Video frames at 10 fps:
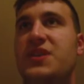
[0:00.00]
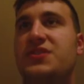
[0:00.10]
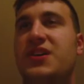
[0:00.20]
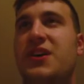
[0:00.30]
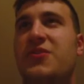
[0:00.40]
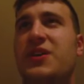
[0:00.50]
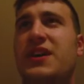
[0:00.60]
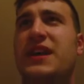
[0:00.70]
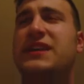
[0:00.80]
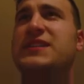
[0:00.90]
you know,
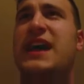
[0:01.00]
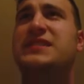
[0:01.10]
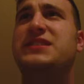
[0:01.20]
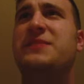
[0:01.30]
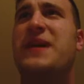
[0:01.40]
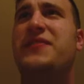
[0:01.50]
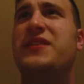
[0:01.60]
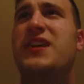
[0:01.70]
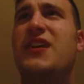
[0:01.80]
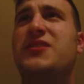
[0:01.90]
he's asking about
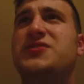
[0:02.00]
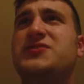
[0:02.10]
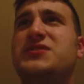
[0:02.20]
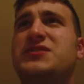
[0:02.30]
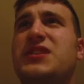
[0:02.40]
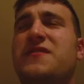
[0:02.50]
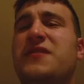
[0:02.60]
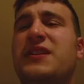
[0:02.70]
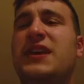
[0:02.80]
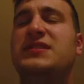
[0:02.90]
the characters and stuff
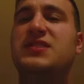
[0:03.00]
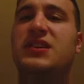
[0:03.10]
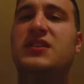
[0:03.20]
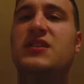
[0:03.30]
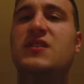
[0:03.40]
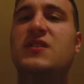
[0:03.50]
like that. He's like,